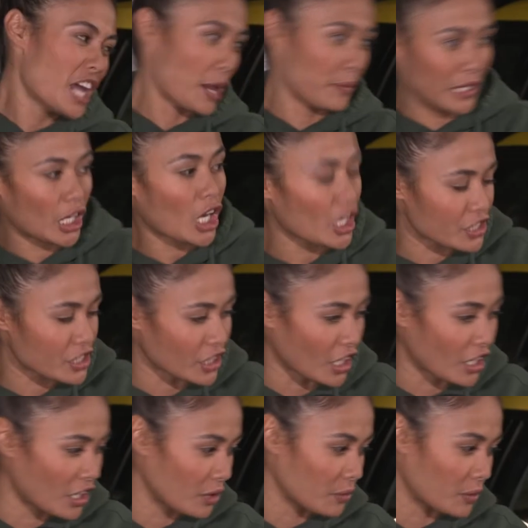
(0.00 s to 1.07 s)
I mean, closer to
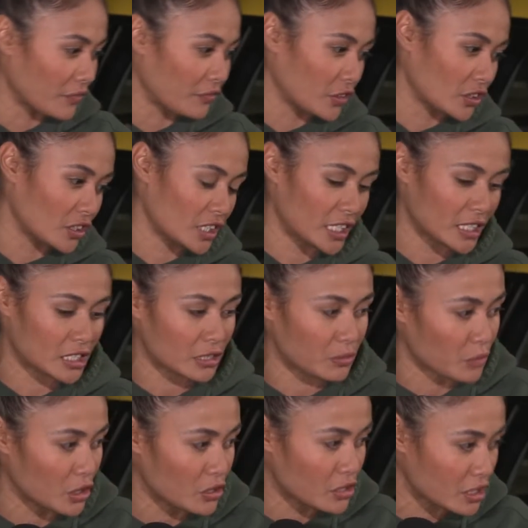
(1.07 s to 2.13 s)
home, I feel like just
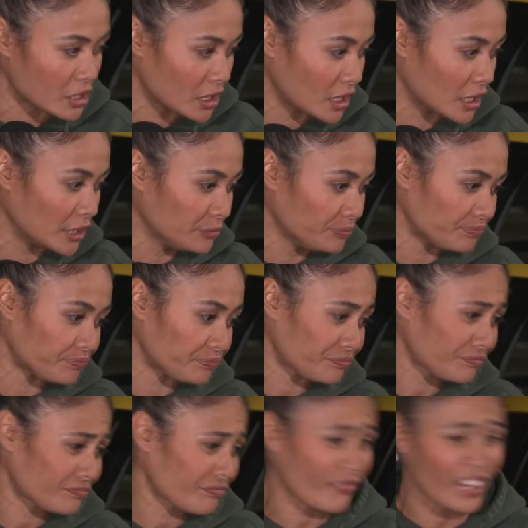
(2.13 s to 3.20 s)
mostly,
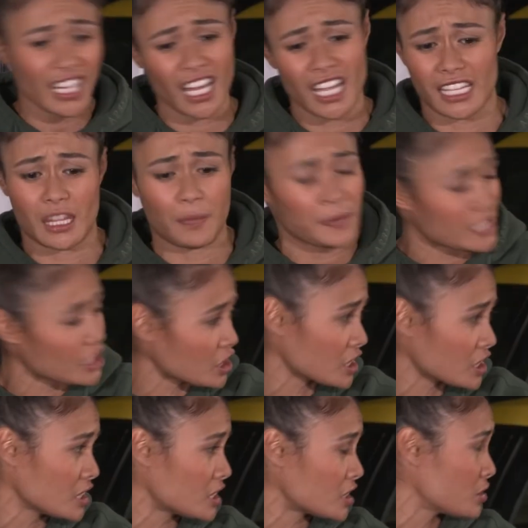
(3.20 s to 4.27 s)
like the
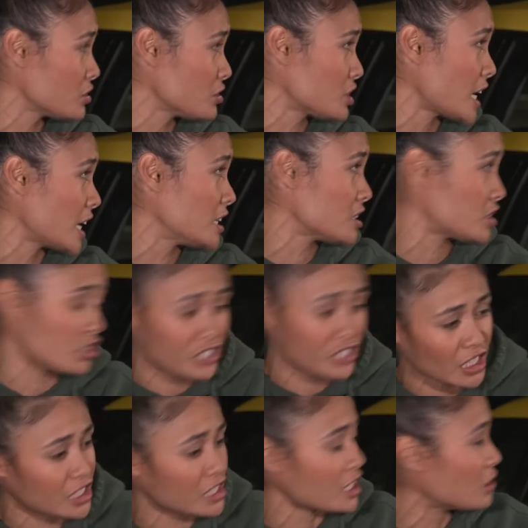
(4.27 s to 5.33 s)
petition to change New
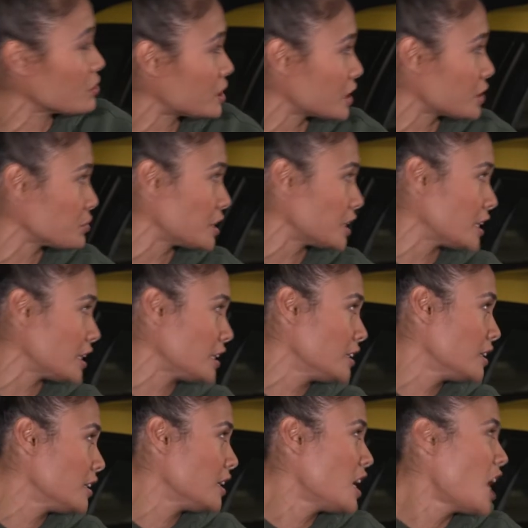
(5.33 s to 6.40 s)
Zealand to Aotearoa.
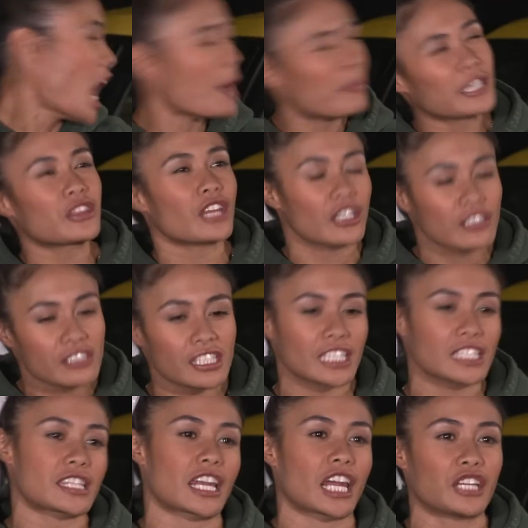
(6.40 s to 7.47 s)
Yeah. I mean, those
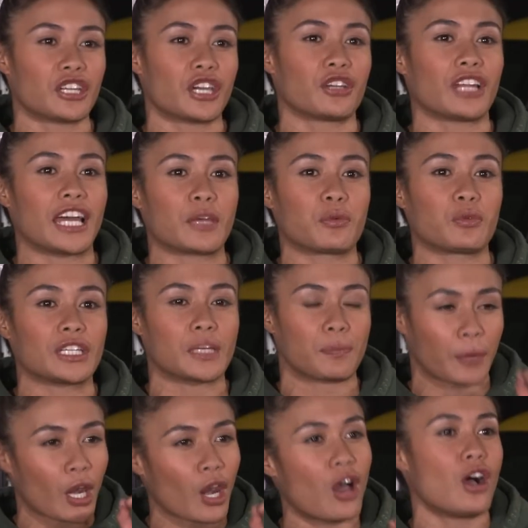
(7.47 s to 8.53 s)
things that I know, like when it
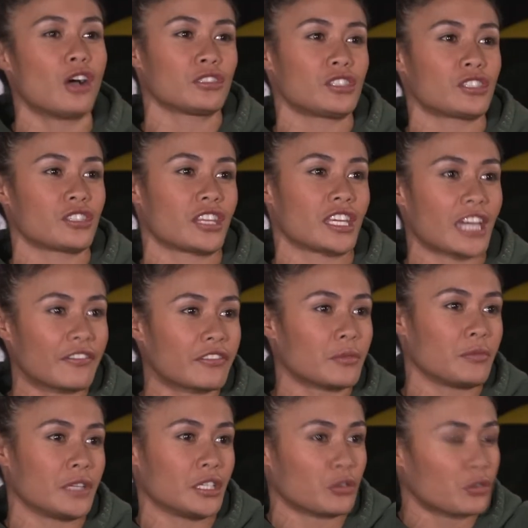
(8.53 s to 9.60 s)
belongs to the
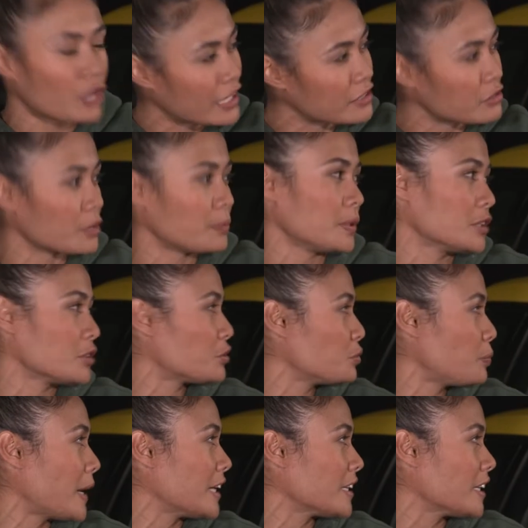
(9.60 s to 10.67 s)
government or under a political
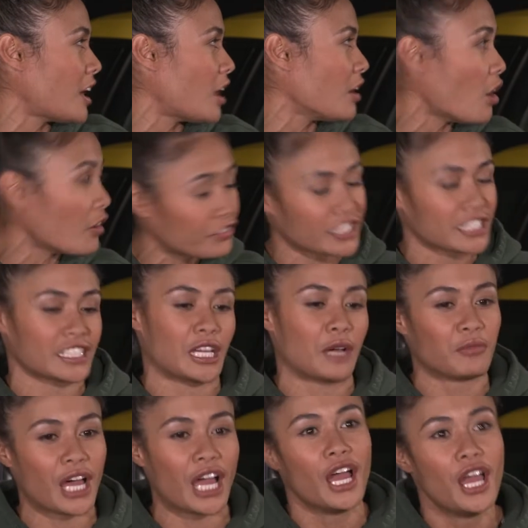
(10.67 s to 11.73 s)
party, I, obviously
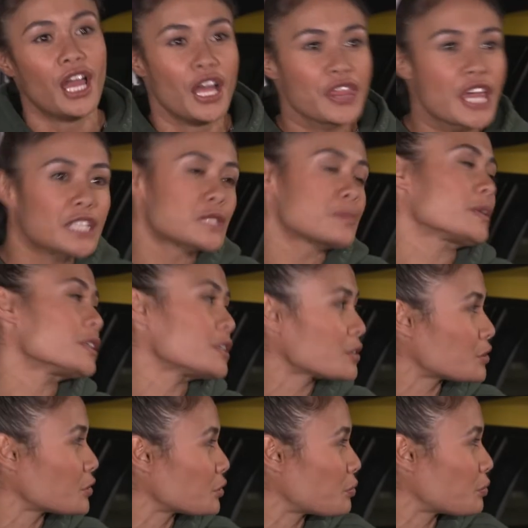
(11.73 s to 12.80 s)
I'm like, that's
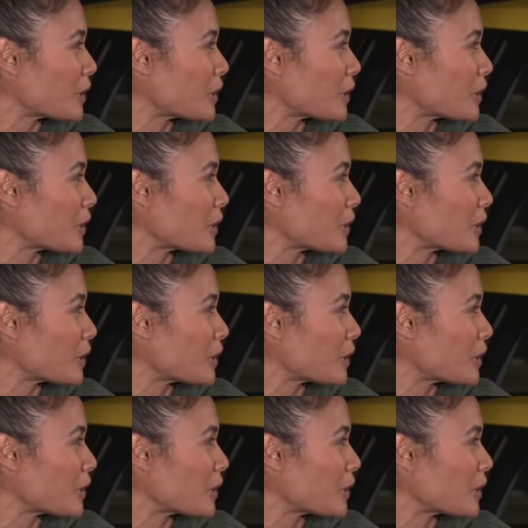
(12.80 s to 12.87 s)
political.